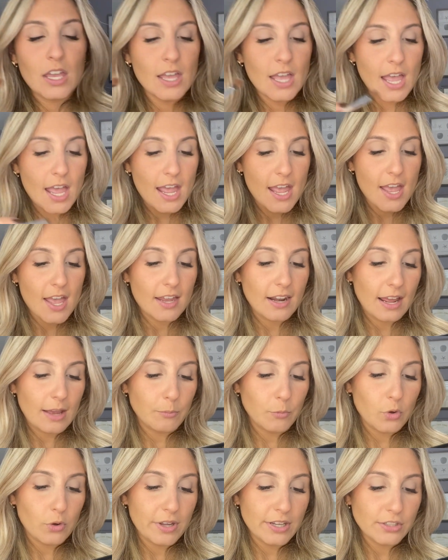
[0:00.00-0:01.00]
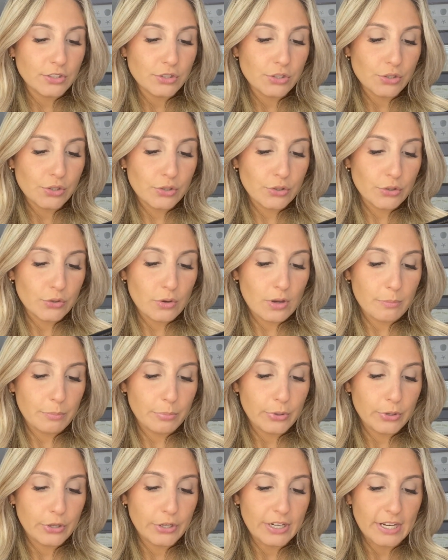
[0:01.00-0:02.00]
and I'm going to
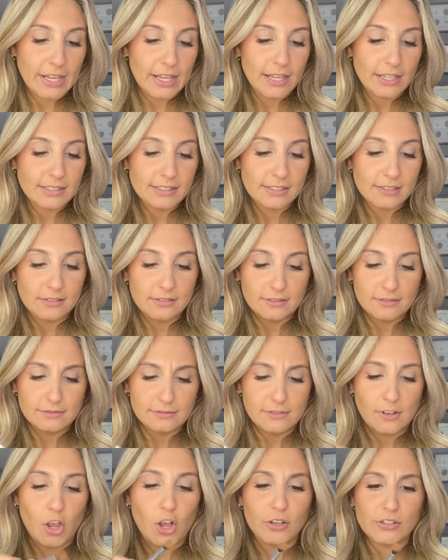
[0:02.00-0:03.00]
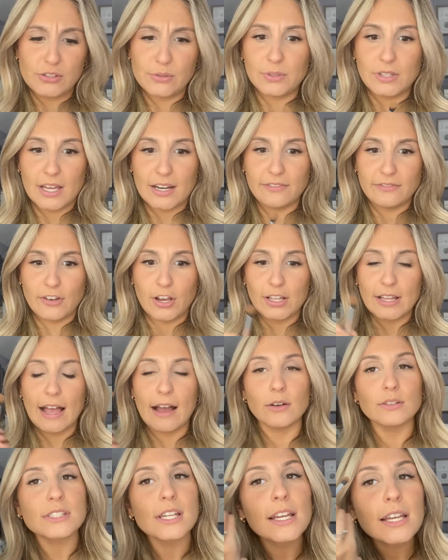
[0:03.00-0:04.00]
put it, also a lot of
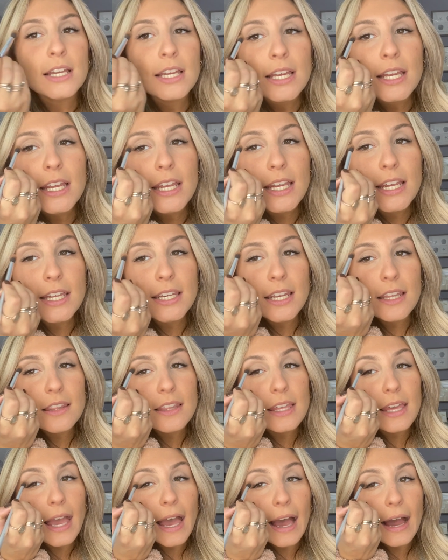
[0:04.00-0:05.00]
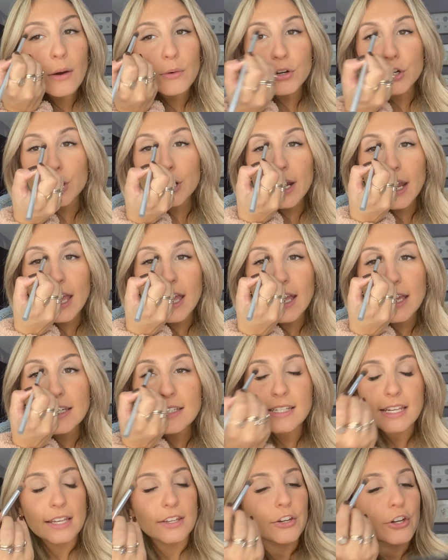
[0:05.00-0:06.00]
fallout, in the outer
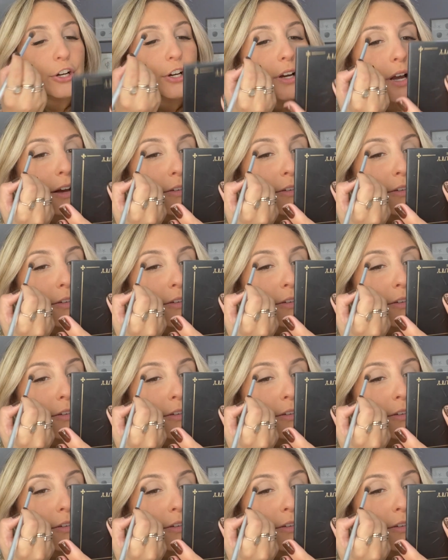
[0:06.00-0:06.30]
and inner of